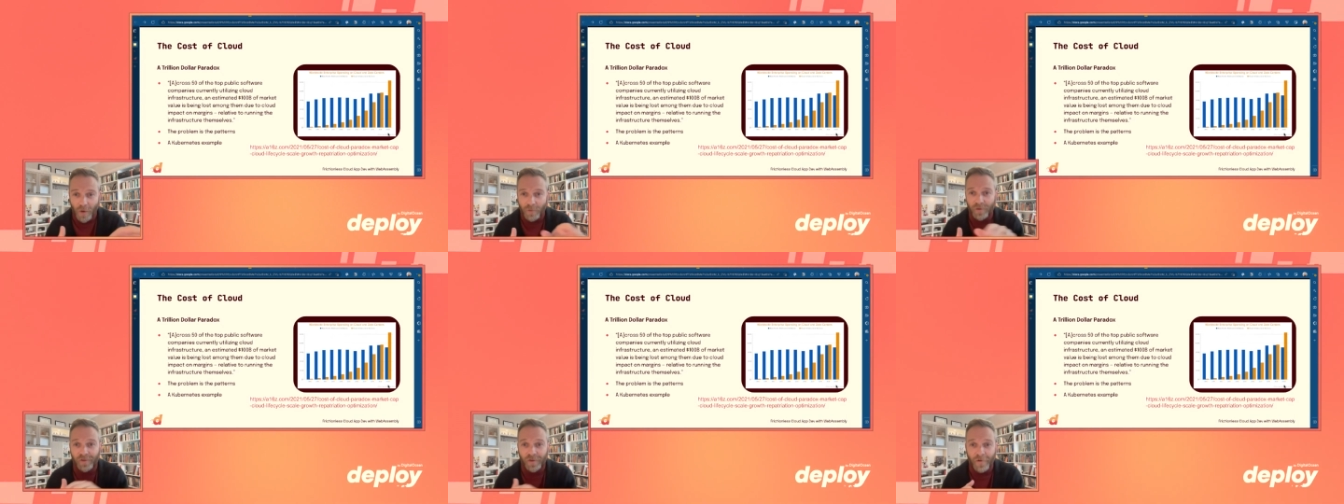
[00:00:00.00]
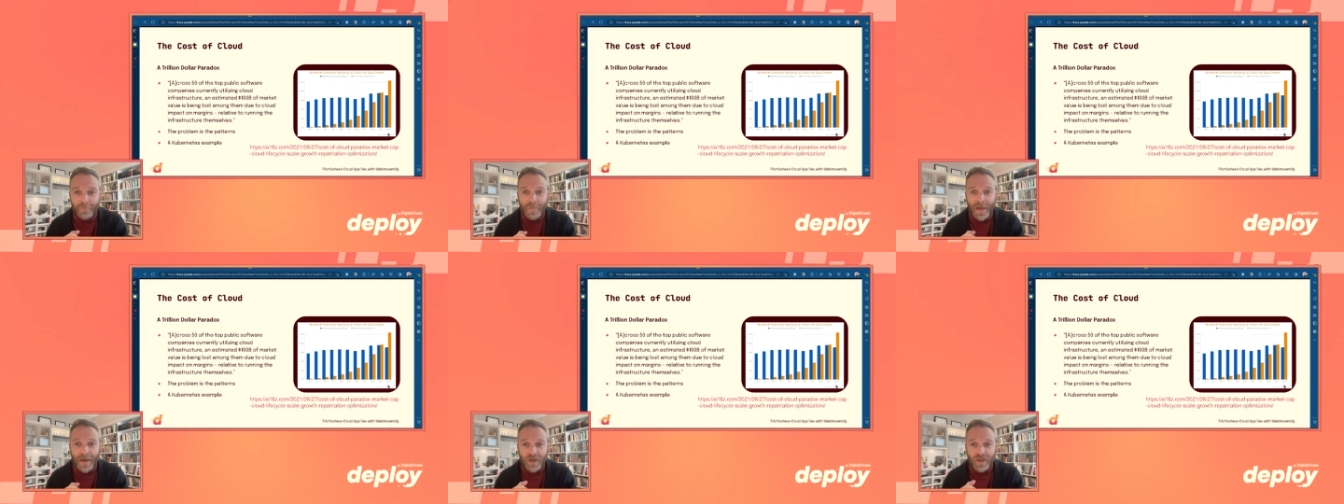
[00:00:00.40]
own
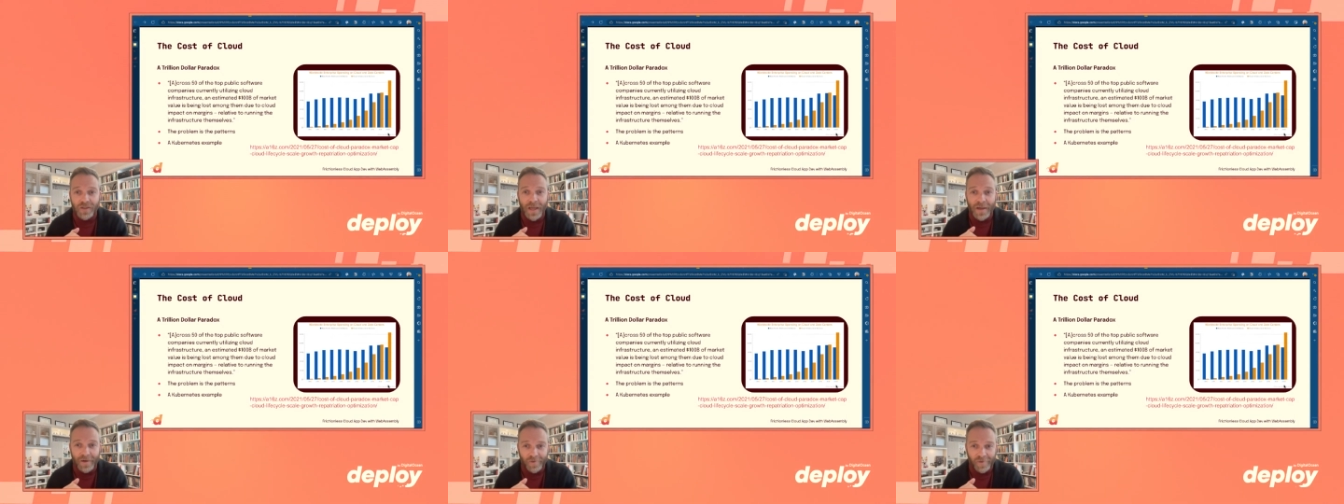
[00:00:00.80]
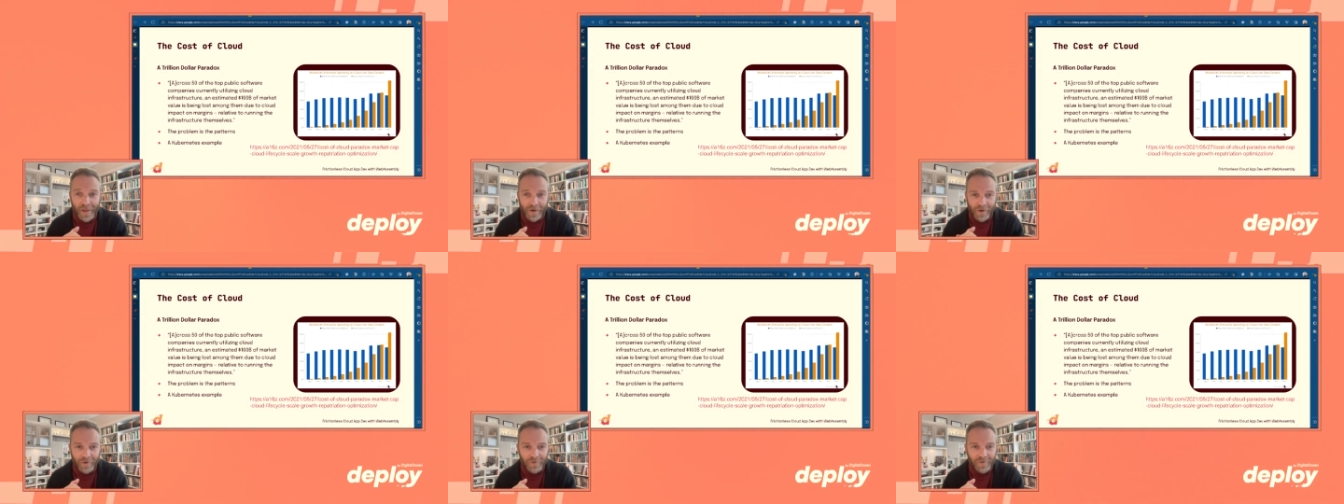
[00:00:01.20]
self-managed data
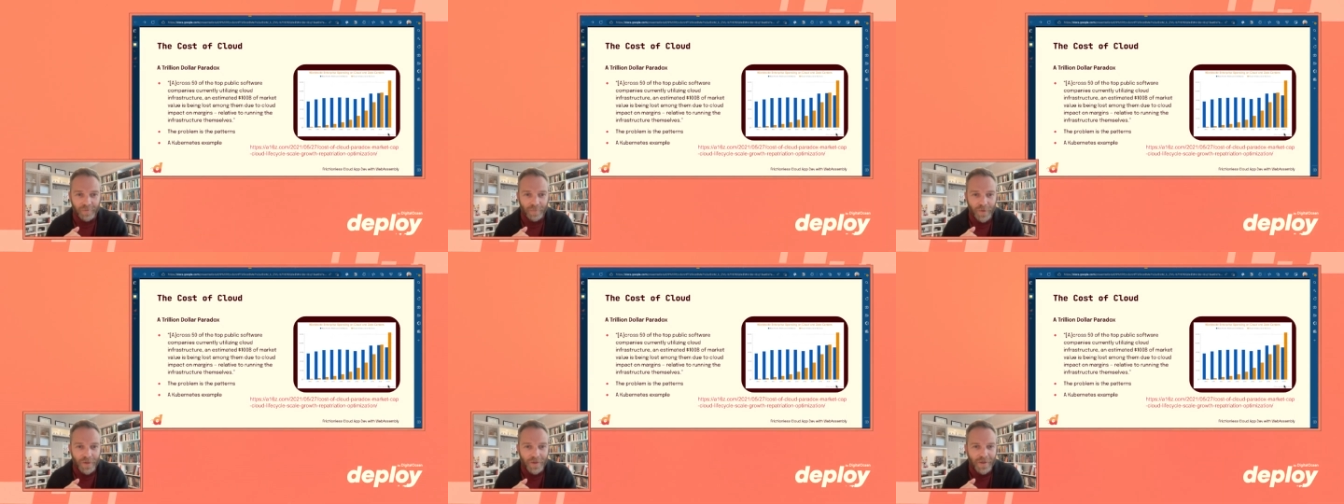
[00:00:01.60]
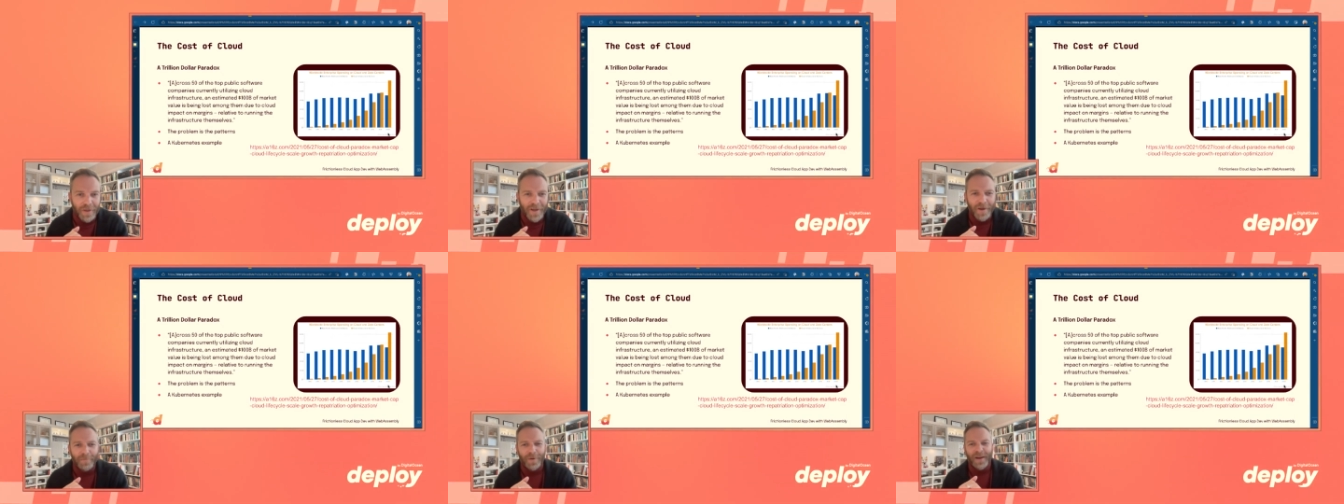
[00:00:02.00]
centers. But